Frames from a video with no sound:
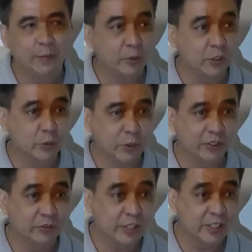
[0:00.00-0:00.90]
because one
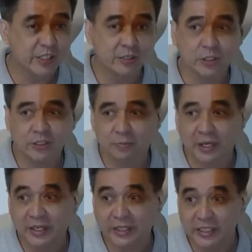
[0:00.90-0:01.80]
of the reasons is because
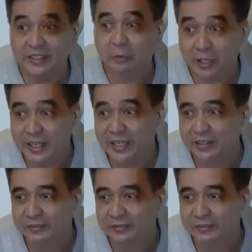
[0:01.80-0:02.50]
my kids are very young.